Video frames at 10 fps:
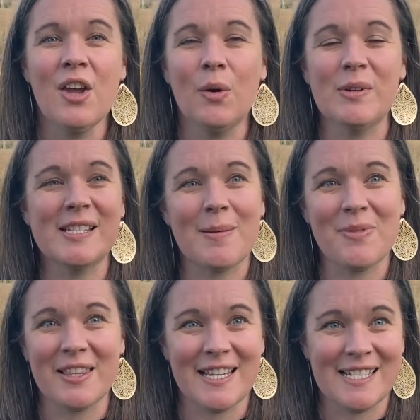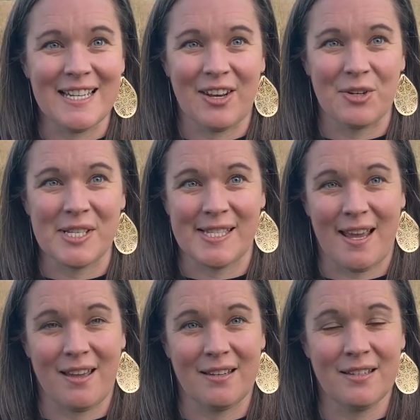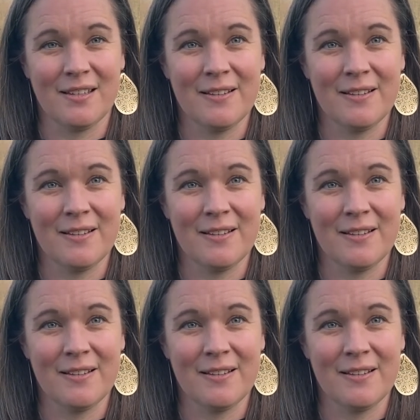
with something they didn't understand.